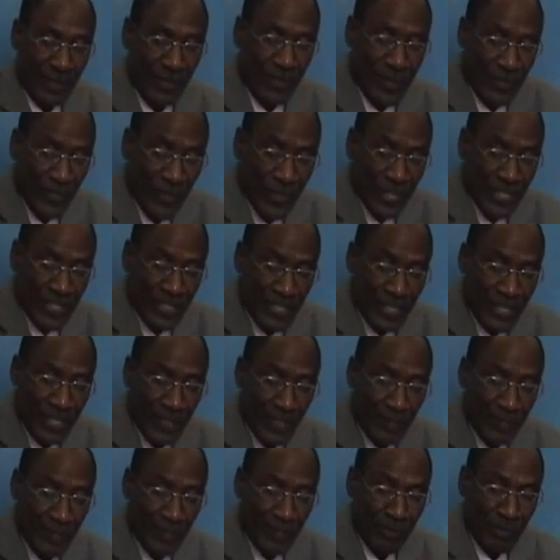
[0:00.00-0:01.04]
Reference
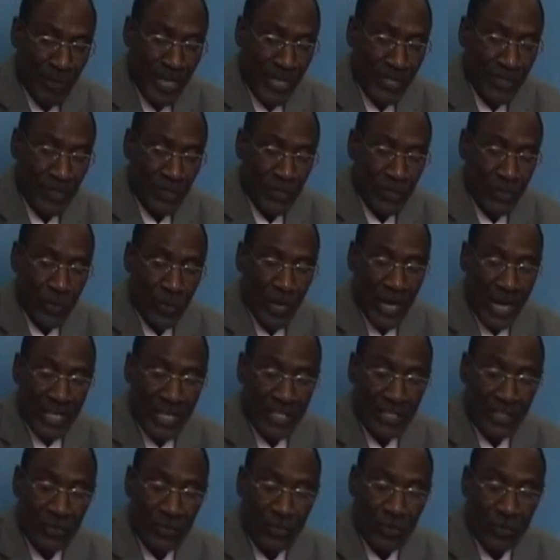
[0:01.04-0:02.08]
can be made to
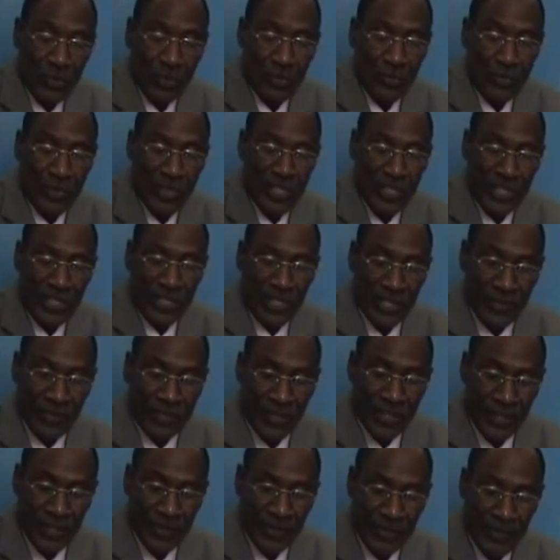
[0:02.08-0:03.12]
Article
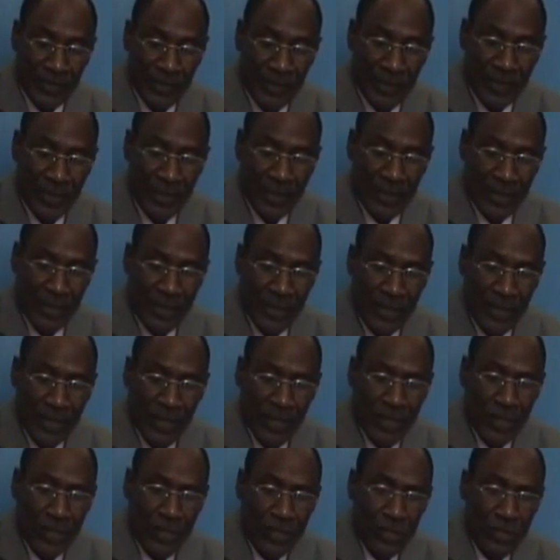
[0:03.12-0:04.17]
27.
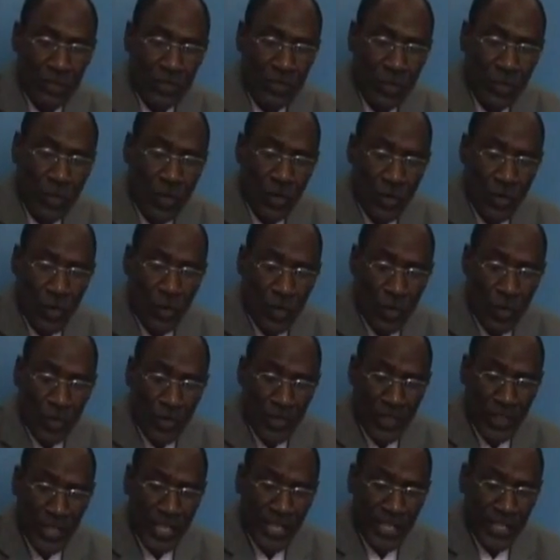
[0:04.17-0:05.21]
So,
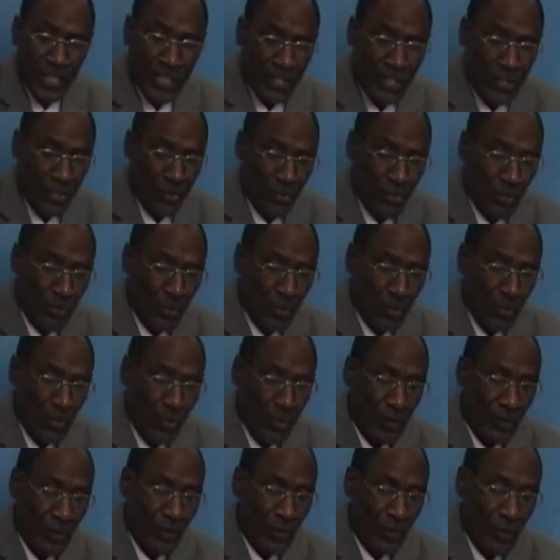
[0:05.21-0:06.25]
on the issue
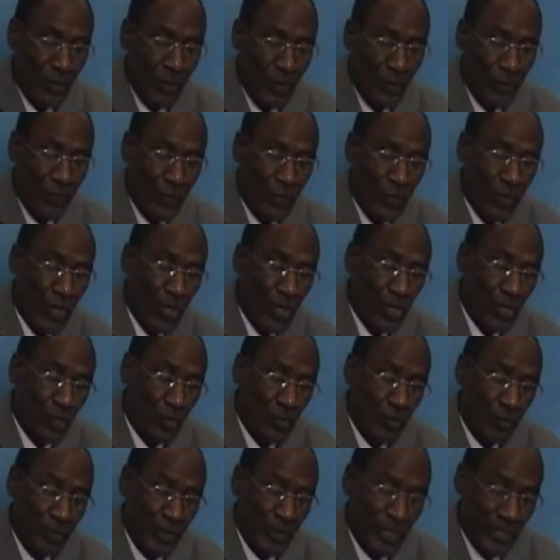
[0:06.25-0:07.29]
of
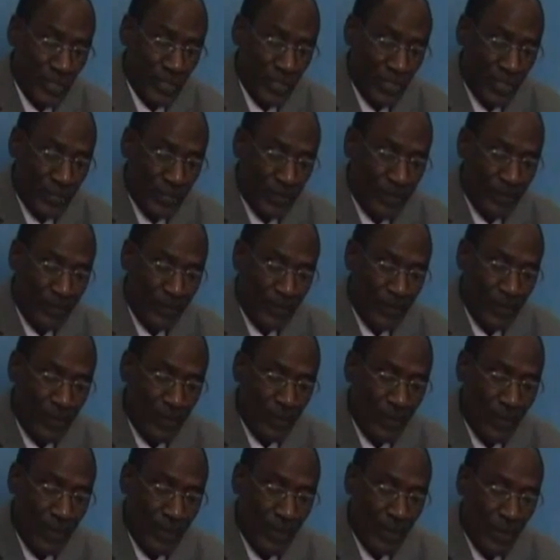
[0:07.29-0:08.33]
occupants,
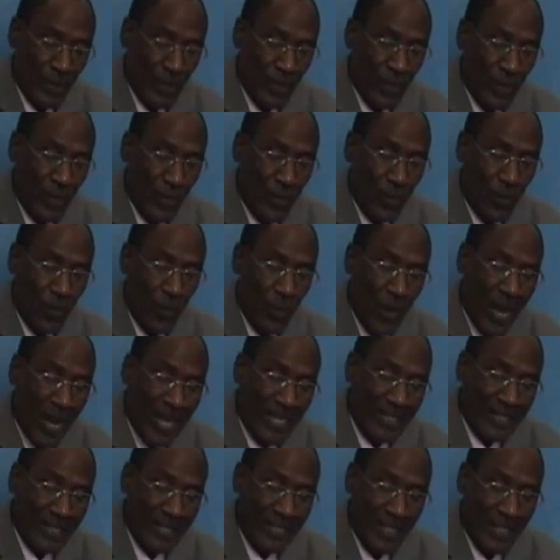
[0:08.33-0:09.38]

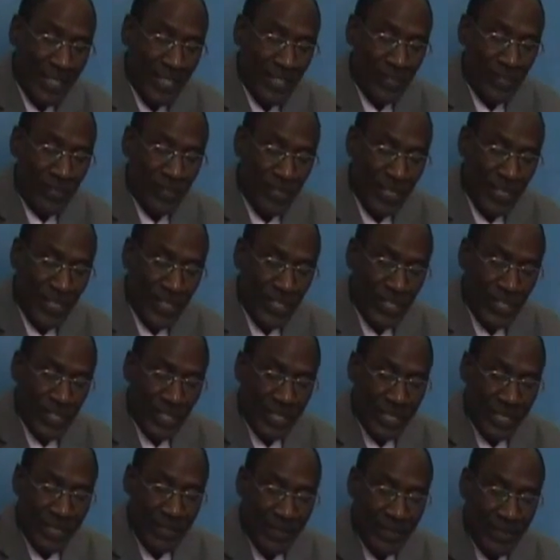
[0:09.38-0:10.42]
once the
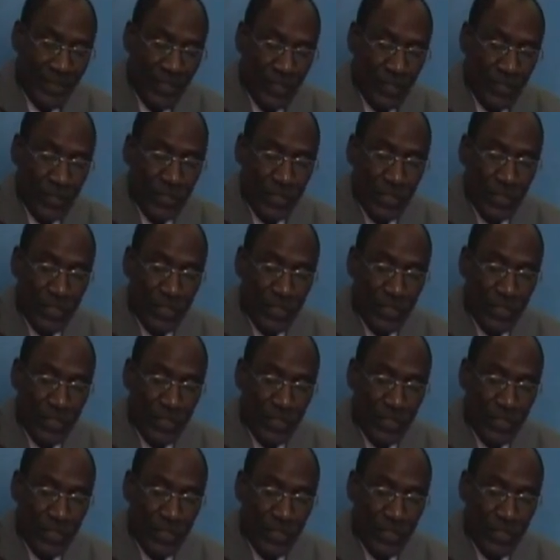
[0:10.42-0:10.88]
treaty is